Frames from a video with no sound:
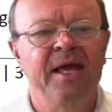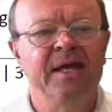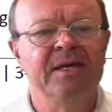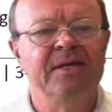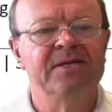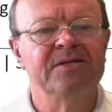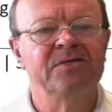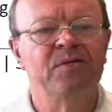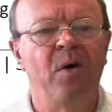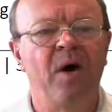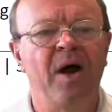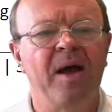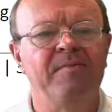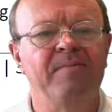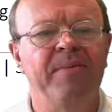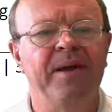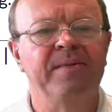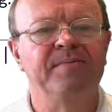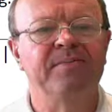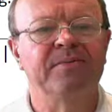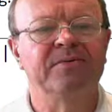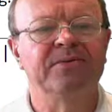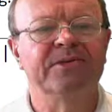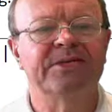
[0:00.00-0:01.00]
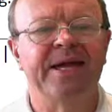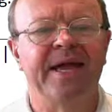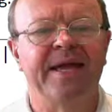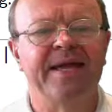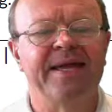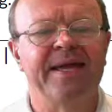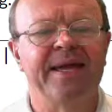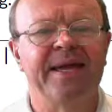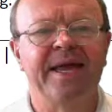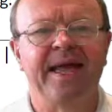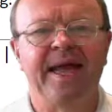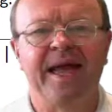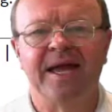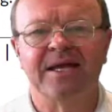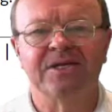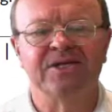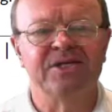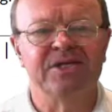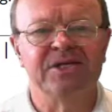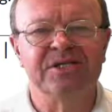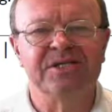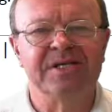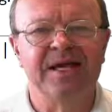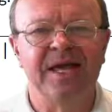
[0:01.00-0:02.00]
It is why people say
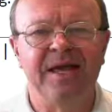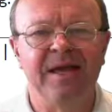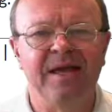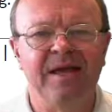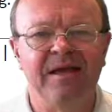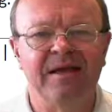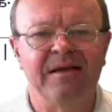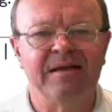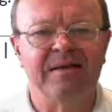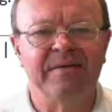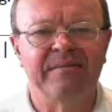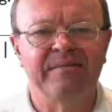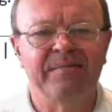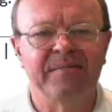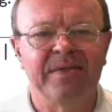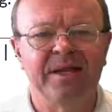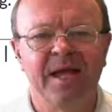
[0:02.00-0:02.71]
cash is king,